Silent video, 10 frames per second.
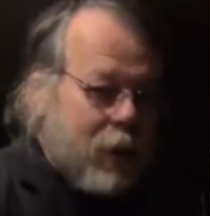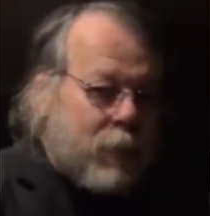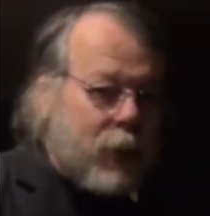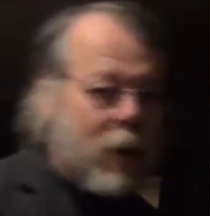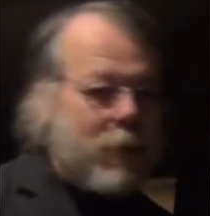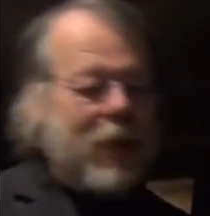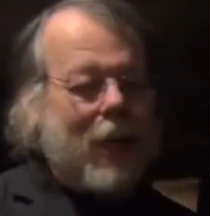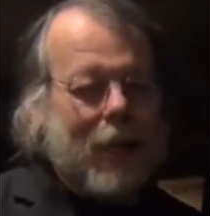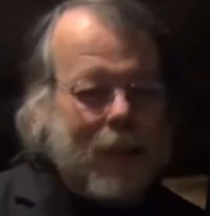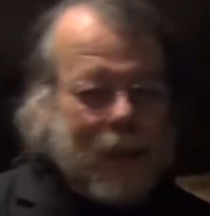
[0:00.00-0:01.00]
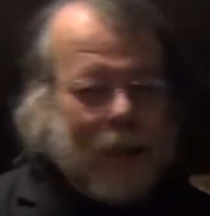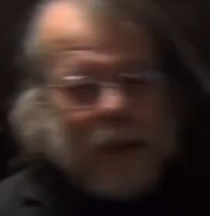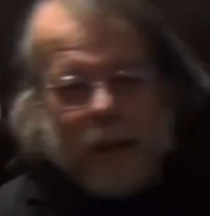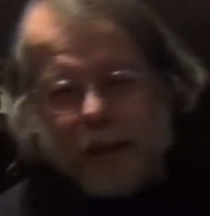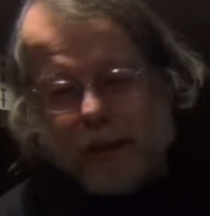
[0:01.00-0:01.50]
propaganda,
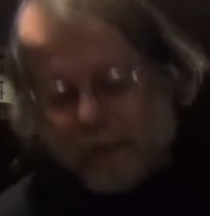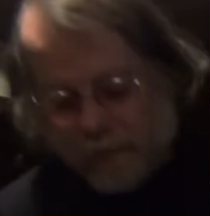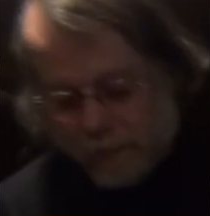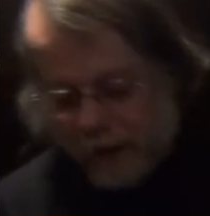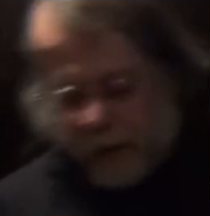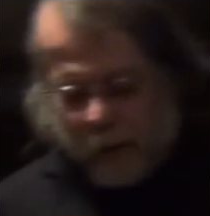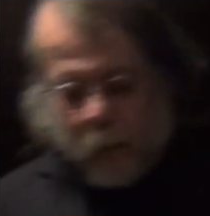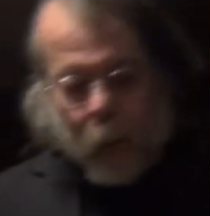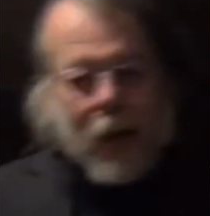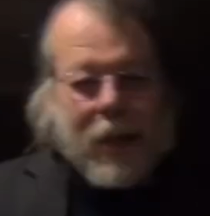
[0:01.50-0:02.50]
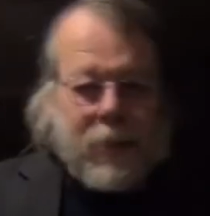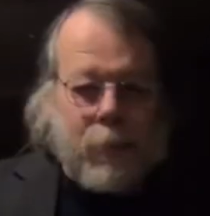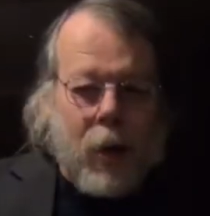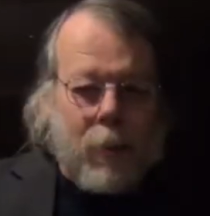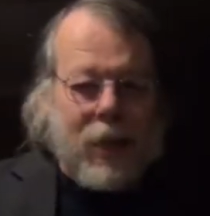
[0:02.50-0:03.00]
but what is
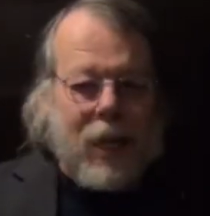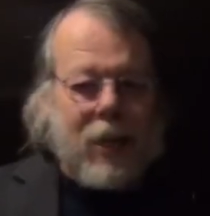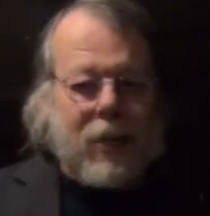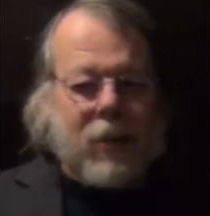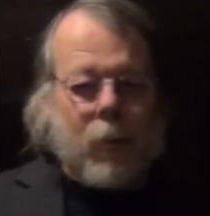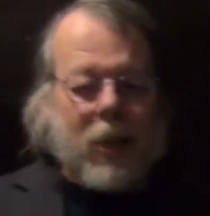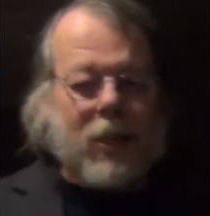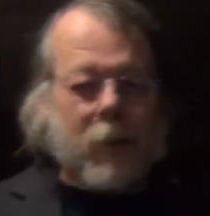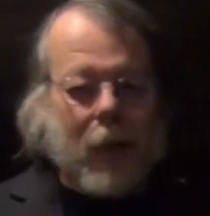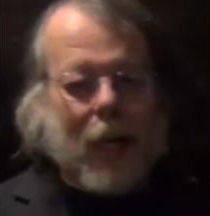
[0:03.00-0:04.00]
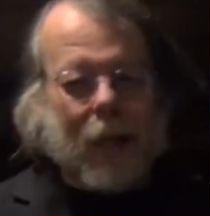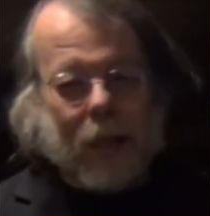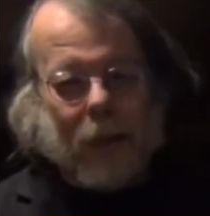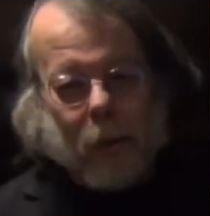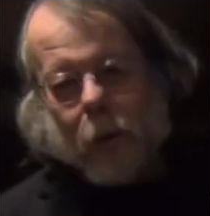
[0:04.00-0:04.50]
propaganda and what is
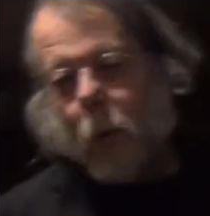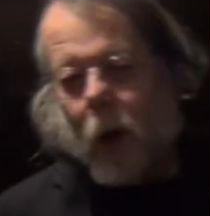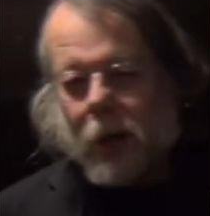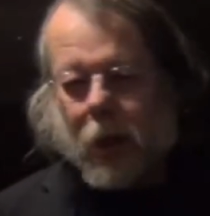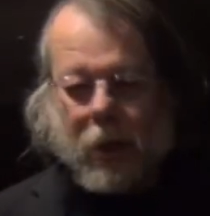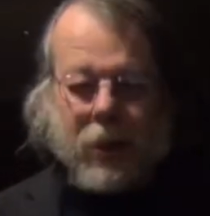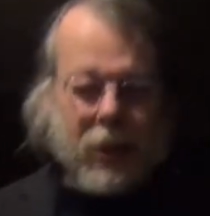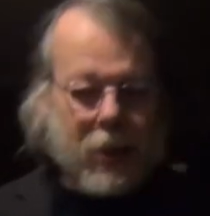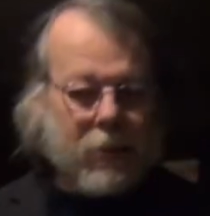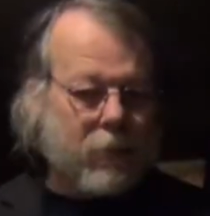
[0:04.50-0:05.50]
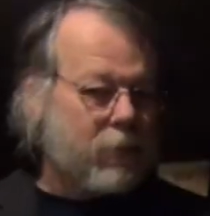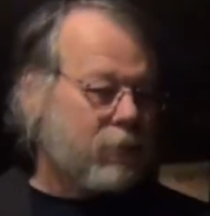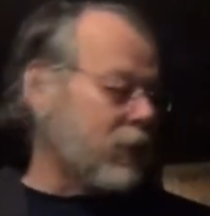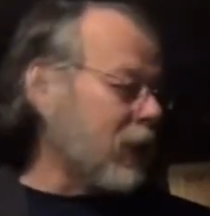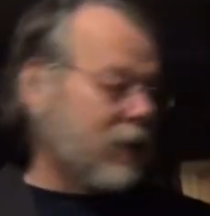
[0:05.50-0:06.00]
reality? You can watch RT,
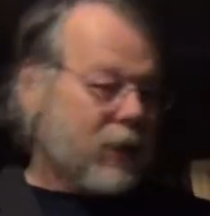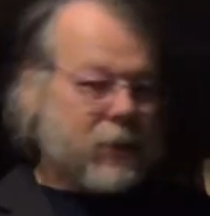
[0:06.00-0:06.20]
and a